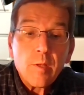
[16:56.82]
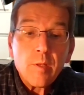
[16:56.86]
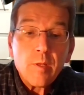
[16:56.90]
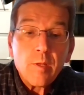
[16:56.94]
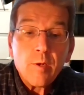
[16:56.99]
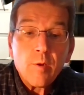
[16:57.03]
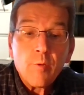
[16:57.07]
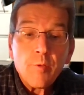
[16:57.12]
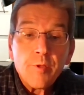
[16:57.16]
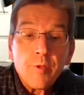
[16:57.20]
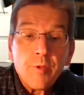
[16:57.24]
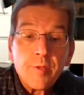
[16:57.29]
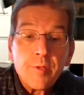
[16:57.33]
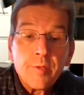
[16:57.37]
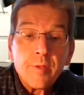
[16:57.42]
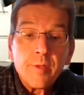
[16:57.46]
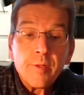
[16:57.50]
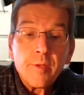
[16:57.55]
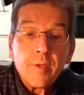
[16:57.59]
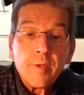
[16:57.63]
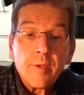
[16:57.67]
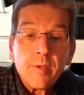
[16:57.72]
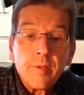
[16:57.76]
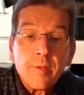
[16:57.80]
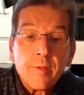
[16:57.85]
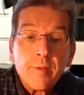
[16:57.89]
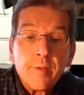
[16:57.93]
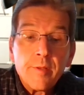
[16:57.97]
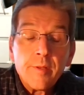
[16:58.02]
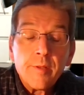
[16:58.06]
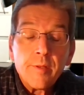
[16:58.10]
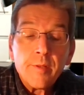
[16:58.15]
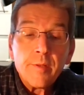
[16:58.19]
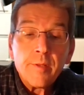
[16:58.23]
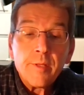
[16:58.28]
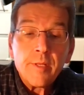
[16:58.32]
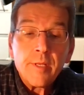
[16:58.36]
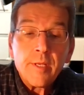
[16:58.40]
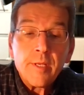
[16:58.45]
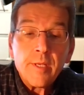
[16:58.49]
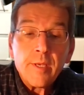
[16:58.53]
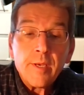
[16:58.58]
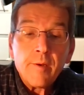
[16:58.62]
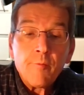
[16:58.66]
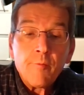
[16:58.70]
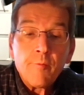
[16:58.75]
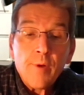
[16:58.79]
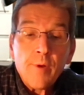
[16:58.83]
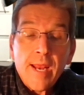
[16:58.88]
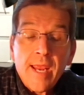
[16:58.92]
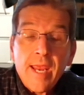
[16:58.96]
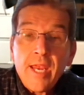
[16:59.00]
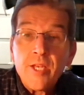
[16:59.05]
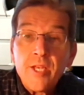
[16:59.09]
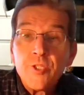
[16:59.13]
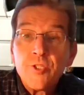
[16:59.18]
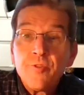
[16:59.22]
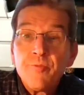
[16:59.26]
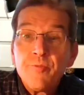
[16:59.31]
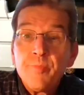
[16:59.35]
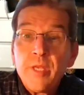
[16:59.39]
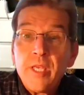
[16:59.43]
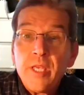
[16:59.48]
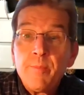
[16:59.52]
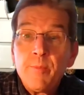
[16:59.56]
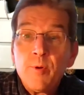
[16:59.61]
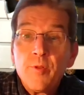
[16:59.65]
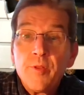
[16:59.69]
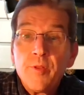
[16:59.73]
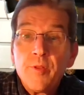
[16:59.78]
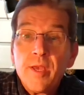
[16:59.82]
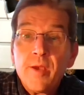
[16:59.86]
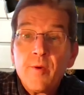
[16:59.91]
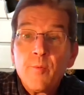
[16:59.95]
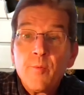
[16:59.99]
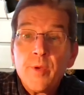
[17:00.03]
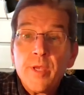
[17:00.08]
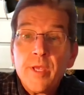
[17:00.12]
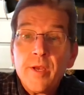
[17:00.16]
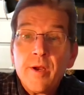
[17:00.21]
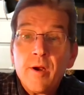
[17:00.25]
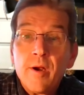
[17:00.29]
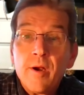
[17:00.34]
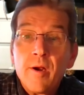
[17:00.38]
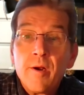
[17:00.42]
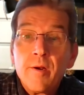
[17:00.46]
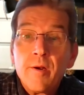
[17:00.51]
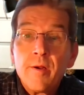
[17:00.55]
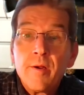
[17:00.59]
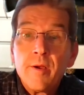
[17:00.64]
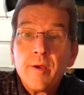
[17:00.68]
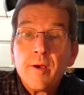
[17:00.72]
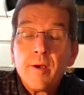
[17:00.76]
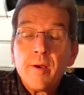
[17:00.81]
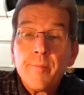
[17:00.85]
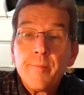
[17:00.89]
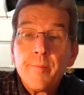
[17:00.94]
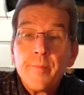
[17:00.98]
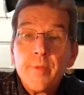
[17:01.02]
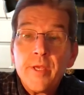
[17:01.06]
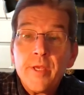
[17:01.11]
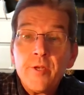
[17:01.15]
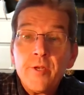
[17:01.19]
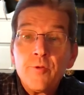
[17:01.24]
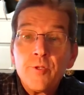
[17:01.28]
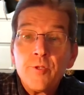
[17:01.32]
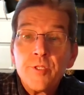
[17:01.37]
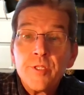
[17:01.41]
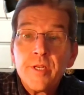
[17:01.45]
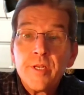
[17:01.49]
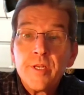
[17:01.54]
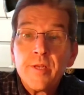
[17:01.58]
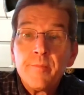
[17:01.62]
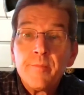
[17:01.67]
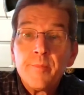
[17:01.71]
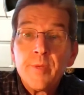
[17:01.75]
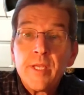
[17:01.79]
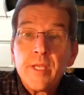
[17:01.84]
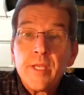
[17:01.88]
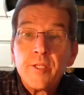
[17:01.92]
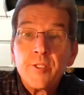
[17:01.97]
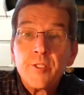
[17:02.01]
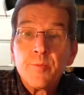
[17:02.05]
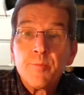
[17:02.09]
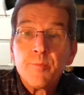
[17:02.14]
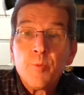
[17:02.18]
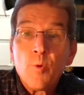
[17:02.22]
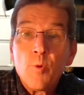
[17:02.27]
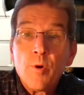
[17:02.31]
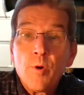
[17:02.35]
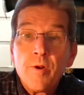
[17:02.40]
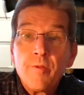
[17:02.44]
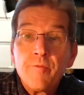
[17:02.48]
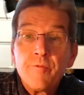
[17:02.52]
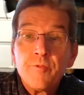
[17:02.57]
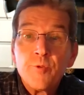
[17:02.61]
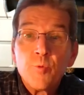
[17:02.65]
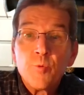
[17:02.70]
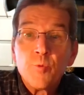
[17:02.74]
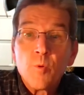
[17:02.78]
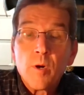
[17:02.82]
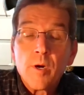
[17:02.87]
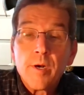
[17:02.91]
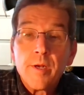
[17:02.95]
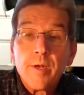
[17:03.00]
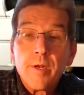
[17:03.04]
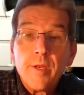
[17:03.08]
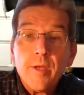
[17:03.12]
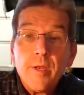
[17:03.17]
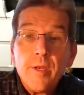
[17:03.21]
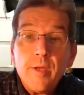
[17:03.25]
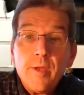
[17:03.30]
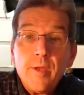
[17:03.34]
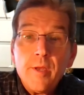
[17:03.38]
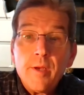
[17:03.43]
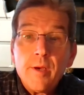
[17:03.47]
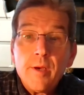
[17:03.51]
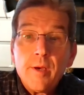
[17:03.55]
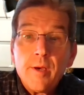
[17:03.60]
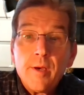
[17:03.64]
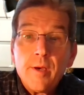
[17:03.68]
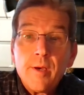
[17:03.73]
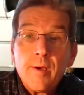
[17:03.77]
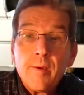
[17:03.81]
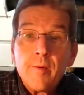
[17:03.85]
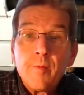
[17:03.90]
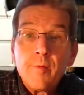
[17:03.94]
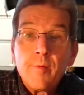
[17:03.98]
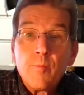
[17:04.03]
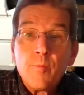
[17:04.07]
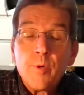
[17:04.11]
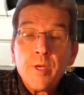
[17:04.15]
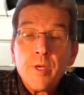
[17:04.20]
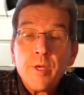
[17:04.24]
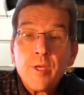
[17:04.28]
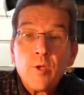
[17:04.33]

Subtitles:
the range of people that we are interested in being supportive toward. Would